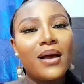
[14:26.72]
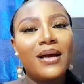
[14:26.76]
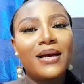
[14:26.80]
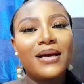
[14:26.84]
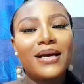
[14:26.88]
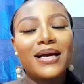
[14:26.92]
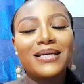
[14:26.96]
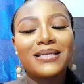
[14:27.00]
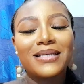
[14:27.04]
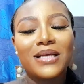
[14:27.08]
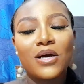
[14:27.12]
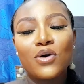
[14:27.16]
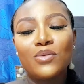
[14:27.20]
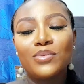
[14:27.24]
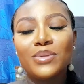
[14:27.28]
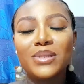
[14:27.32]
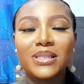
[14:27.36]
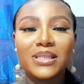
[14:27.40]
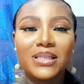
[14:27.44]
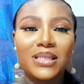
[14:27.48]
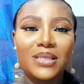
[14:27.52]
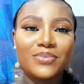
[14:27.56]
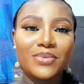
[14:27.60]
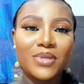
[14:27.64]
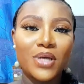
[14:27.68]
Guys, I hope
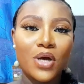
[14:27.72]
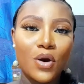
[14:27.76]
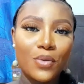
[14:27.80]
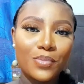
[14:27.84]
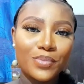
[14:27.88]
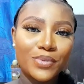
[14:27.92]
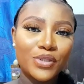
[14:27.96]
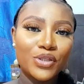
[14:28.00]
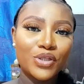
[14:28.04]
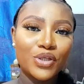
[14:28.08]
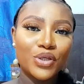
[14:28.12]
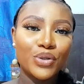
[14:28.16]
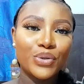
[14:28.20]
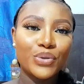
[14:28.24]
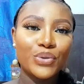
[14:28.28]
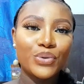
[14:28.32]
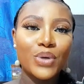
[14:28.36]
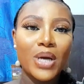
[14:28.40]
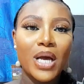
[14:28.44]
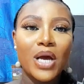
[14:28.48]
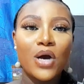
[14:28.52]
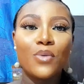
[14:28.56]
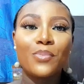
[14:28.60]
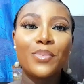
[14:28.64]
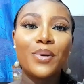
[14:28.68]
this tip helps you.
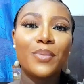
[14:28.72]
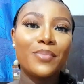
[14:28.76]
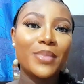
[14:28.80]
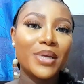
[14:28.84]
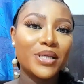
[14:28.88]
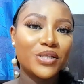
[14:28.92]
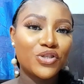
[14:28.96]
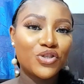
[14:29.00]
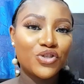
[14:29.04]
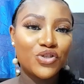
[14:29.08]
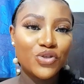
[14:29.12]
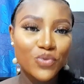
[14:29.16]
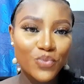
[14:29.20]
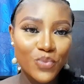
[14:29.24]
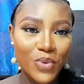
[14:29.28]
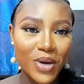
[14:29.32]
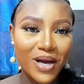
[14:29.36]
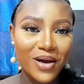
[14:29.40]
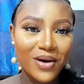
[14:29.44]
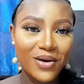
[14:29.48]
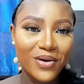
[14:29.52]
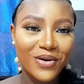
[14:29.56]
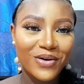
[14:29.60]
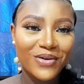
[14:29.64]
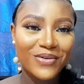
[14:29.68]
I hope it makes you
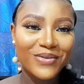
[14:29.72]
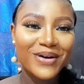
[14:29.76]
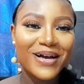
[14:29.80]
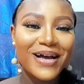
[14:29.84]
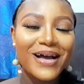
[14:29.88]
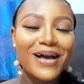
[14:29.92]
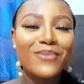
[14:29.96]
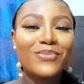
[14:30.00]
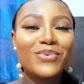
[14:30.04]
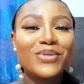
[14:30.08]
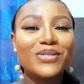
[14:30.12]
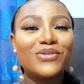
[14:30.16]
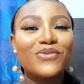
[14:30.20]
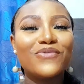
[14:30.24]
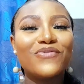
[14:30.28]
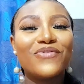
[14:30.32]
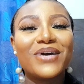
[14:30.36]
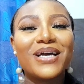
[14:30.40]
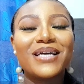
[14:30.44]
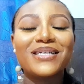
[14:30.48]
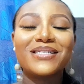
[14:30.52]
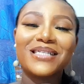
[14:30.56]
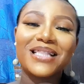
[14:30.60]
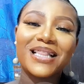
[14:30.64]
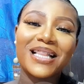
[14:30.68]
well. Please don't
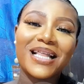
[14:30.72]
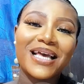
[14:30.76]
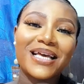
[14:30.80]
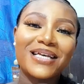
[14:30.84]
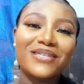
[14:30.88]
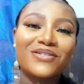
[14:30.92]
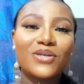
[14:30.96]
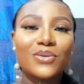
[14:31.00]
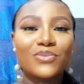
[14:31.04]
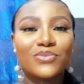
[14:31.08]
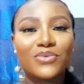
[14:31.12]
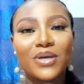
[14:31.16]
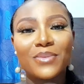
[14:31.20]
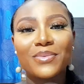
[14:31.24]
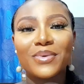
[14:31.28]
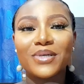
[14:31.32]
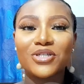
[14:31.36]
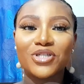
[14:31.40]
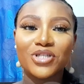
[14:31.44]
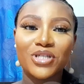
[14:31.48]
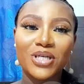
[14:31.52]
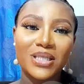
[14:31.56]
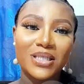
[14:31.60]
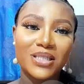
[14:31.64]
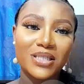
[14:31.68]
forget to like, subscribe, and
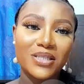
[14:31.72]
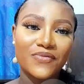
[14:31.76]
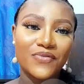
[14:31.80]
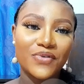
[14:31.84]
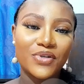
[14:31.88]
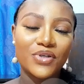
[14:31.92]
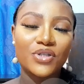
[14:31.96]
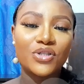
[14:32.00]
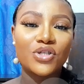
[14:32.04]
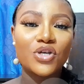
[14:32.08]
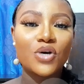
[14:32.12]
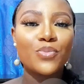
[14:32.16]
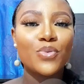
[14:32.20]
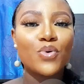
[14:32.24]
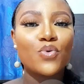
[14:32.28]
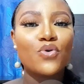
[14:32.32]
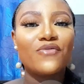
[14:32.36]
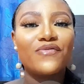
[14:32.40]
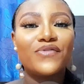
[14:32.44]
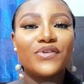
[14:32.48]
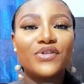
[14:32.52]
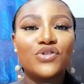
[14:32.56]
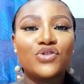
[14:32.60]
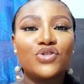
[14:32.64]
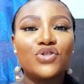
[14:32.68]
share this video. Tell me what
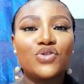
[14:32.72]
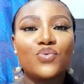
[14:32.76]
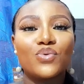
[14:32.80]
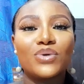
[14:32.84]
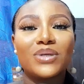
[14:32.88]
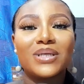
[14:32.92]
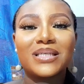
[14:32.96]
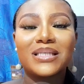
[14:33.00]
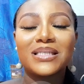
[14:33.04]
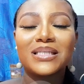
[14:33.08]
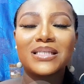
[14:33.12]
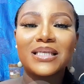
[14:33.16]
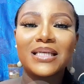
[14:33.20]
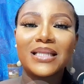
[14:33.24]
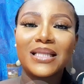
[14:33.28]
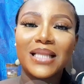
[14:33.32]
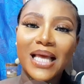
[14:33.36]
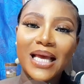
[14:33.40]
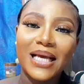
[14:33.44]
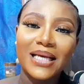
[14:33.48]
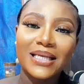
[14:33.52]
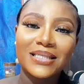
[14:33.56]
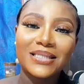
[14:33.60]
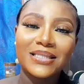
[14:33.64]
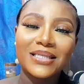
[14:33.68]
videos you want to see
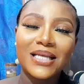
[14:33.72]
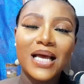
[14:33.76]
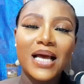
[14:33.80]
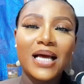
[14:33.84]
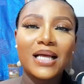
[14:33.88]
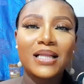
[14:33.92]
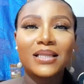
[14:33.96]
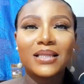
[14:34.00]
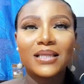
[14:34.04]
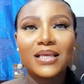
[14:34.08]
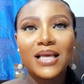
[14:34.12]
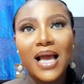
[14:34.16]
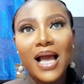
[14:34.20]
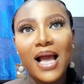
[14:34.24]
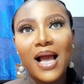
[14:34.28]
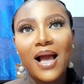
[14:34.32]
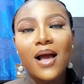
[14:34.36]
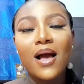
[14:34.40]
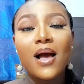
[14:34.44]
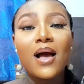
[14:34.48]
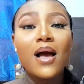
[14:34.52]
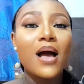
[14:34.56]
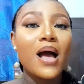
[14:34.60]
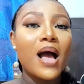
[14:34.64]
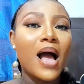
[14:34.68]
next. And yeah,
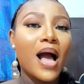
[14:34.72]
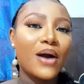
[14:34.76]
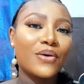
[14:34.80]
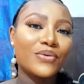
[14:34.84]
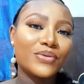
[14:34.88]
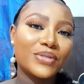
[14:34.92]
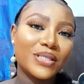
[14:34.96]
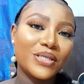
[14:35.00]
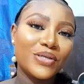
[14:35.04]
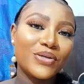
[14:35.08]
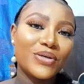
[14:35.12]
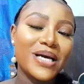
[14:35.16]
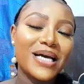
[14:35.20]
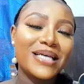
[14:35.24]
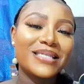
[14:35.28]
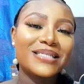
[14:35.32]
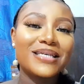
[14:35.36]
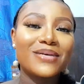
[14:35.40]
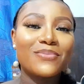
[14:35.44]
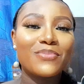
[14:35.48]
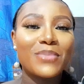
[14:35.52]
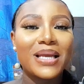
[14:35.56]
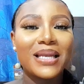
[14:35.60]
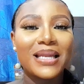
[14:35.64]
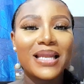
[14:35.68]
I'll see you guys
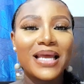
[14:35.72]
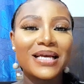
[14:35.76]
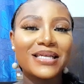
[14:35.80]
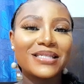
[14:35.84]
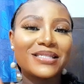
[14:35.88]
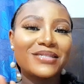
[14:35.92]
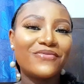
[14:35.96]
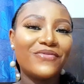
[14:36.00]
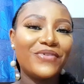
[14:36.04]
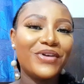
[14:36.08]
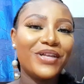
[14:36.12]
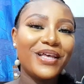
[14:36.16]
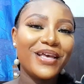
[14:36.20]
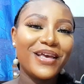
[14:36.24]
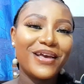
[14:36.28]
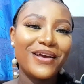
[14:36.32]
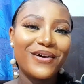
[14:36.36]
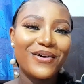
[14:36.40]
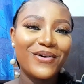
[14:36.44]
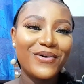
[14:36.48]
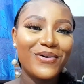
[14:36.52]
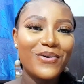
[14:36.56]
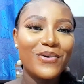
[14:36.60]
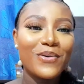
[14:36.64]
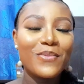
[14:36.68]
in my next
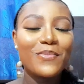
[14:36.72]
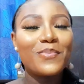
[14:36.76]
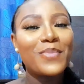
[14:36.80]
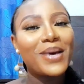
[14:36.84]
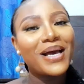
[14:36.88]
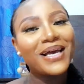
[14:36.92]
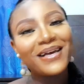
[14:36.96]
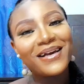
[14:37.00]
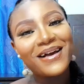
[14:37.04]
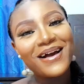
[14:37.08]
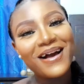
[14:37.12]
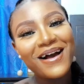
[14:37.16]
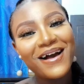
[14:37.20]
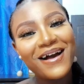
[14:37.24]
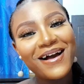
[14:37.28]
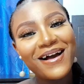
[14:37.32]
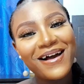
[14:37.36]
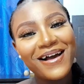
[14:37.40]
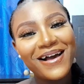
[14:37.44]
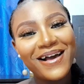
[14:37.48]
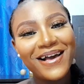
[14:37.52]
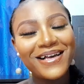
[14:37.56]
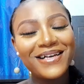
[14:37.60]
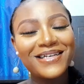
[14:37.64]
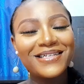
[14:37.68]
video. Bye,
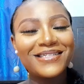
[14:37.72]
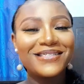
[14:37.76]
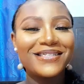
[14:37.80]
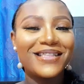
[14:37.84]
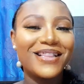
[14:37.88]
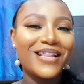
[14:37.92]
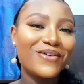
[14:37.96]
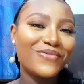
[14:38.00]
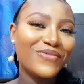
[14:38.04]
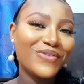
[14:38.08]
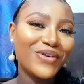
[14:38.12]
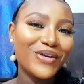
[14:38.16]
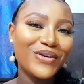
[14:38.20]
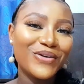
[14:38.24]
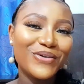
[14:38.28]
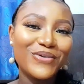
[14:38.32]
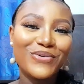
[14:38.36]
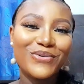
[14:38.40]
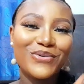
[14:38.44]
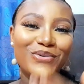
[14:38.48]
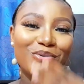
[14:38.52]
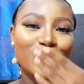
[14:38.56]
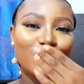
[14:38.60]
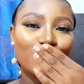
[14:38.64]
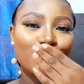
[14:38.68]
guys. Love
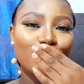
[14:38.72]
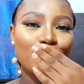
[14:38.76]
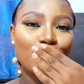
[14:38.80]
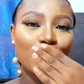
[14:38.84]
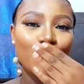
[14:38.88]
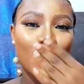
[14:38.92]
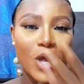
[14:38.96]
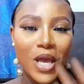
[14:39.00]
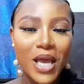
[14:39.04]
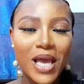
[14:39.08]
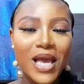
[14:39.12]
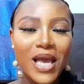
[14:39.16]
you.